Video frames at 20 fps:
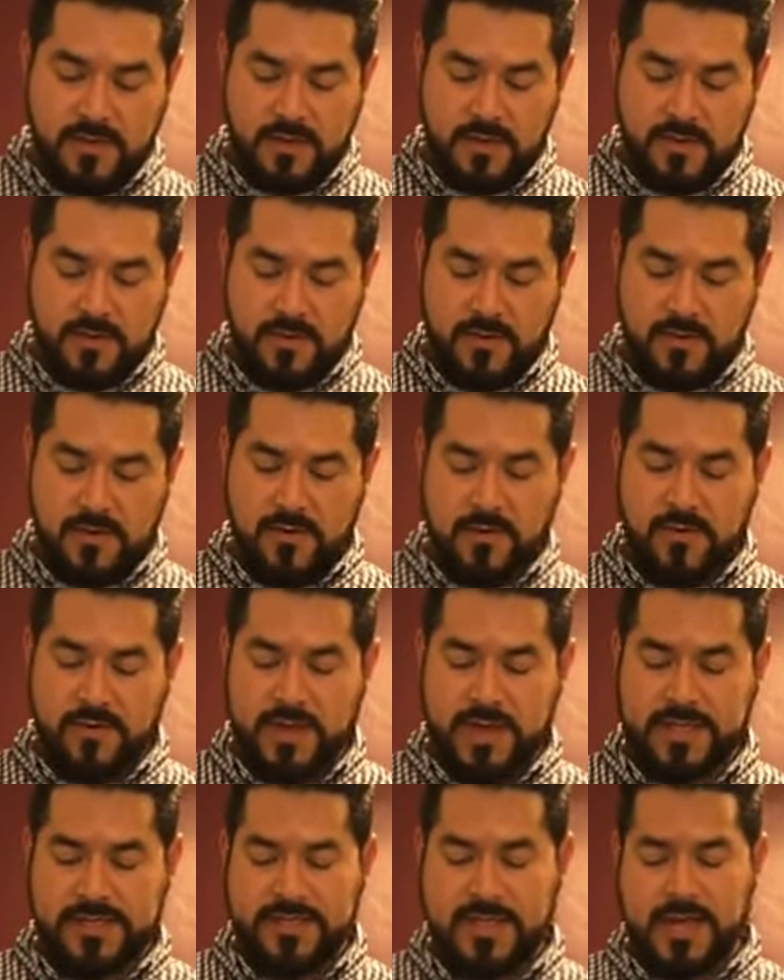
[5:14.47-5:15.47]
Oh,
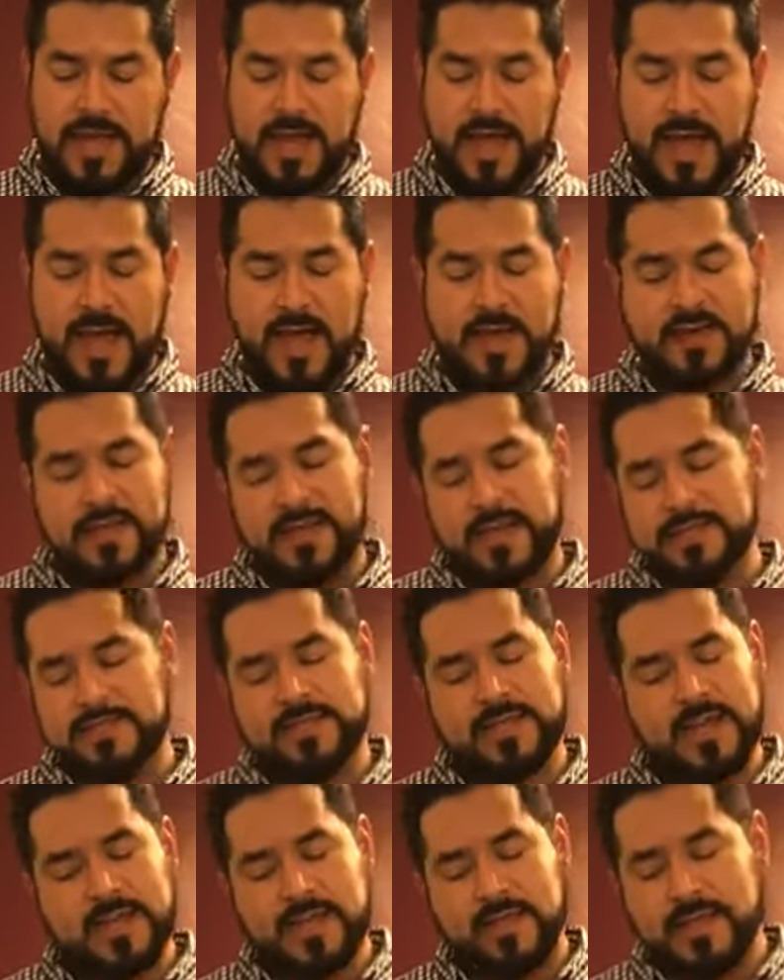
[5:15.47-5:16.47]
that's a lot. That's
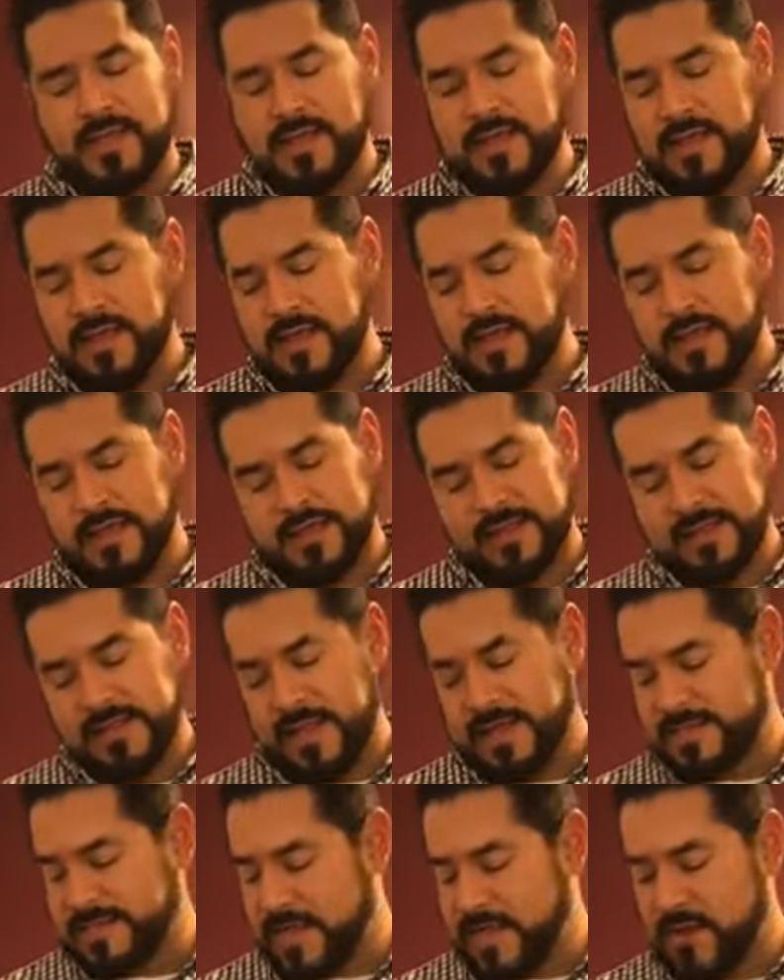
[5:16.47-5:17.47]
not
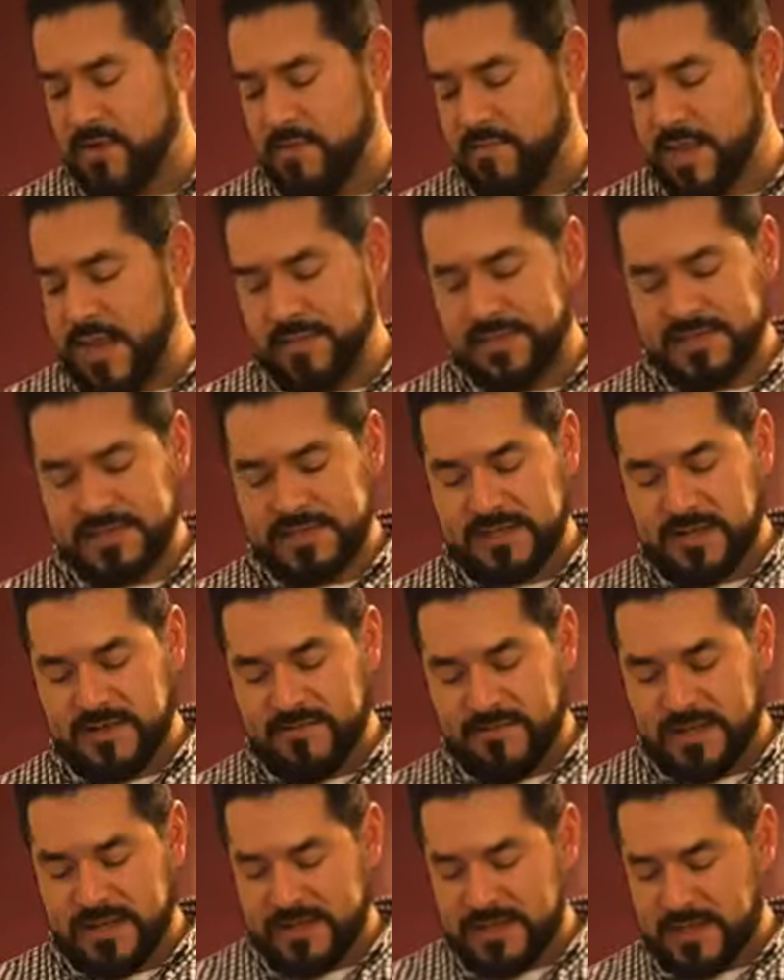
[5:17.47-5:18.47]
no baby stuff
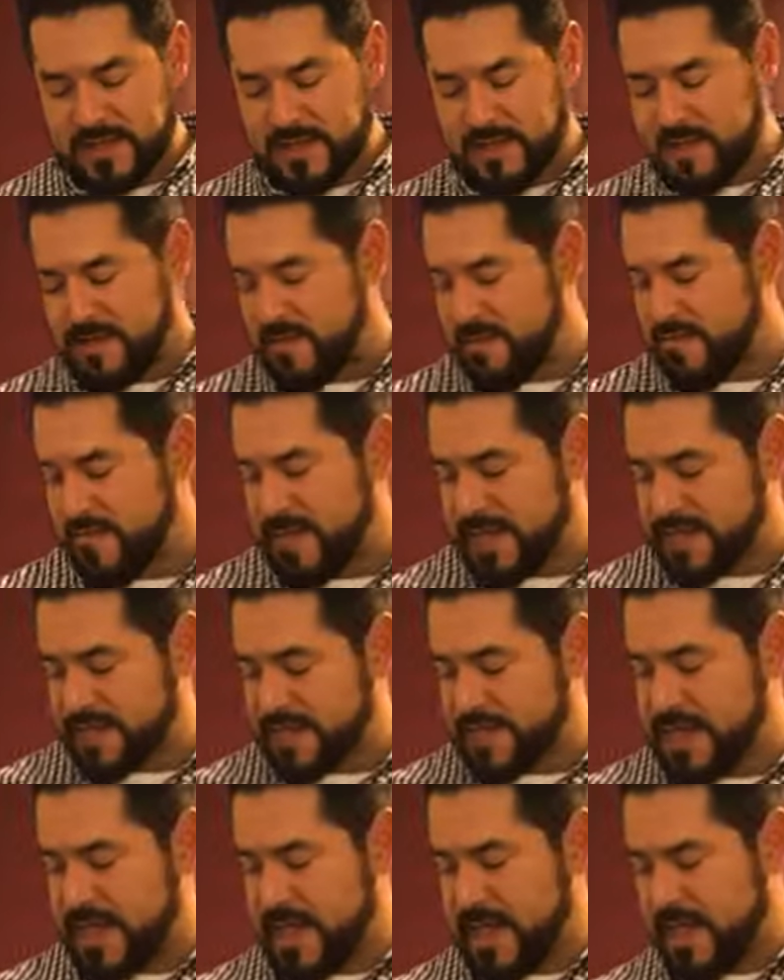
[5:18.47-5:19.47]
right there.
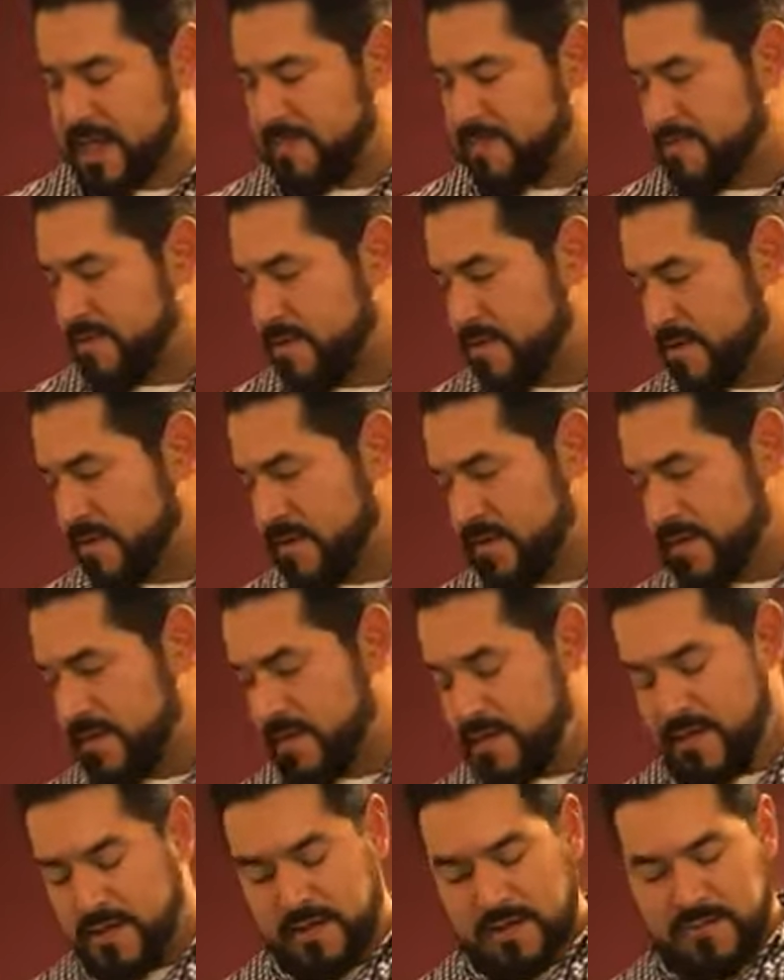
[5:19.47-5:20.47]
Mixing that up.
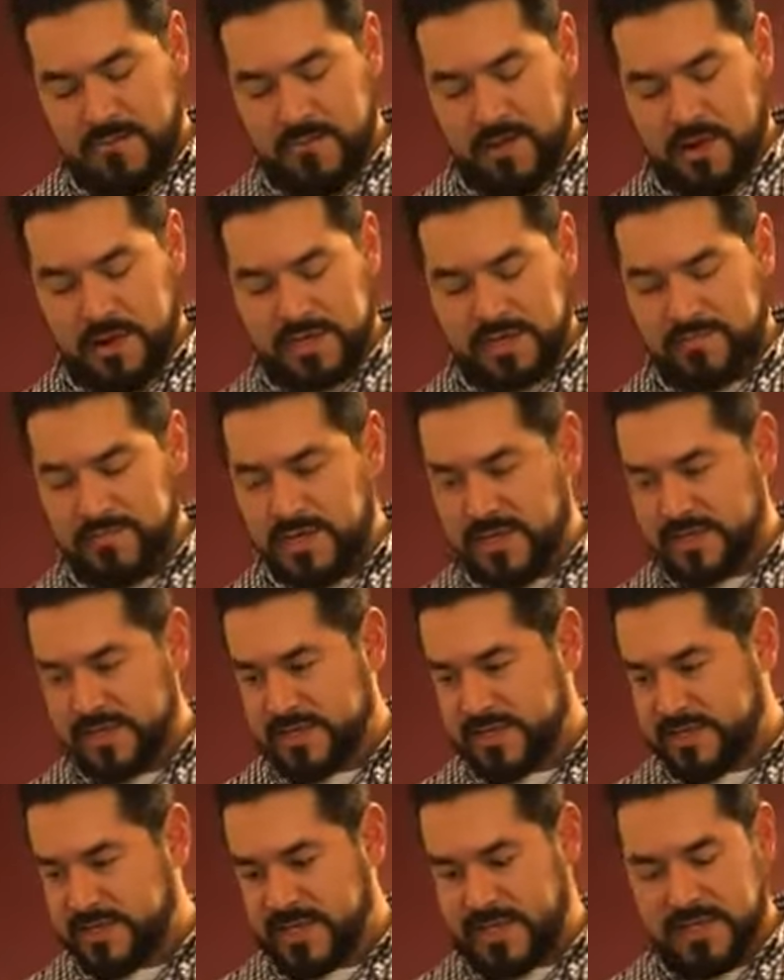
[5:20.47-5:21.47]
Bar Smith
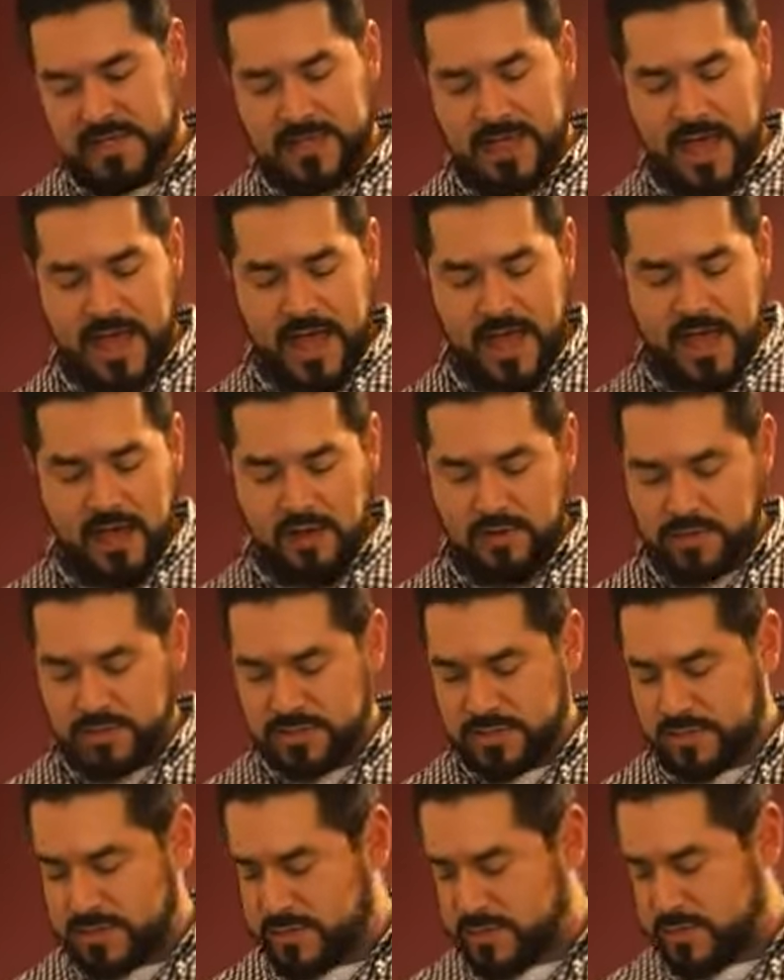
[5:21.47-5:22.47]
is in the
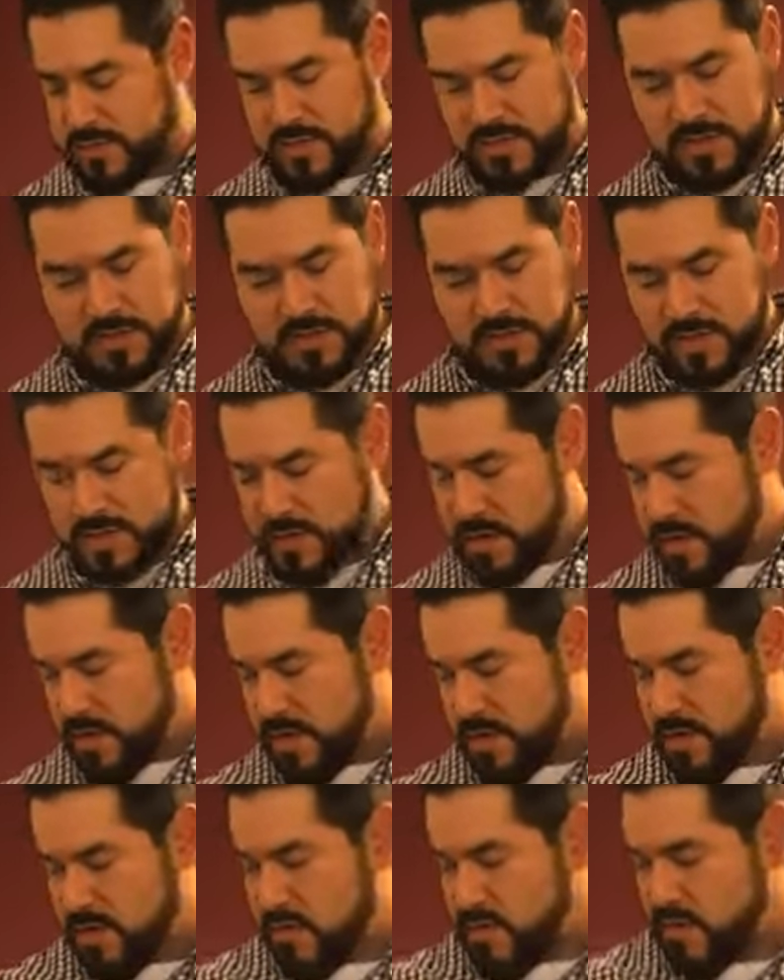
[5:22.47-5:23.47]
house.
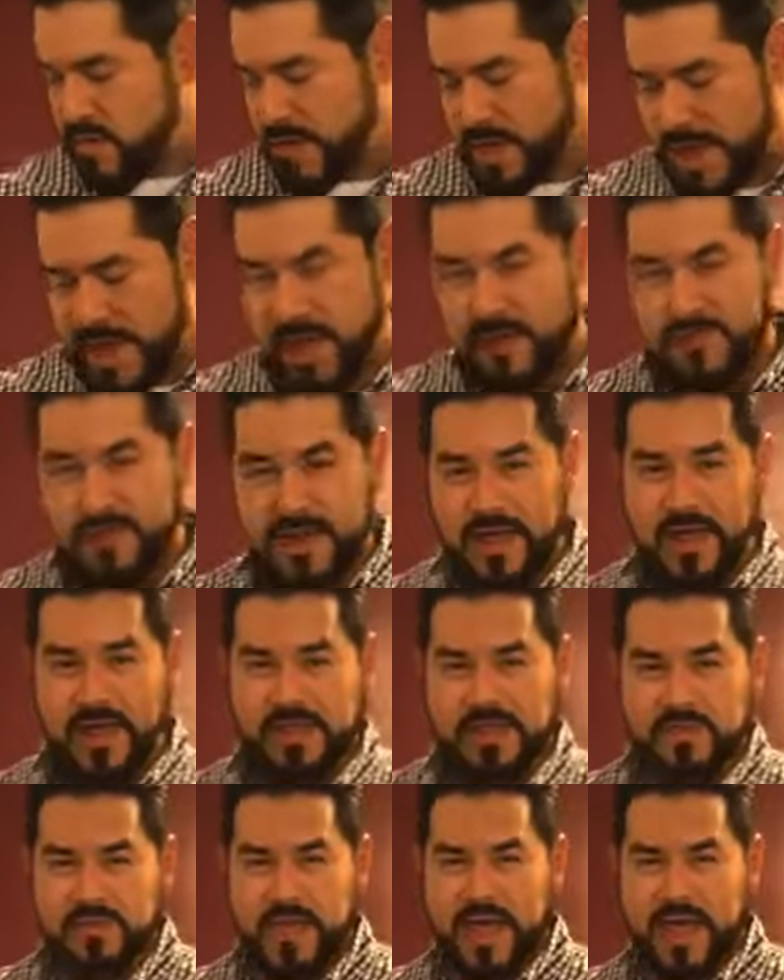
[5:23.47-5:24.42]
What do we have next?